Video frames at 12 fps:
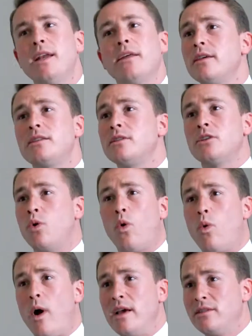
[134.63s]
Now, this isn't
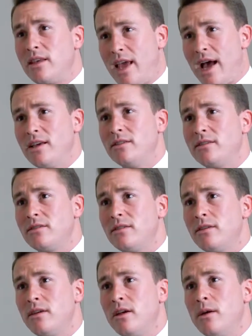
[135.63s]
always the case,
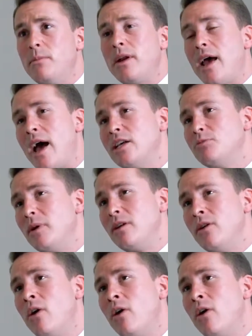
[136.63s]
but it has been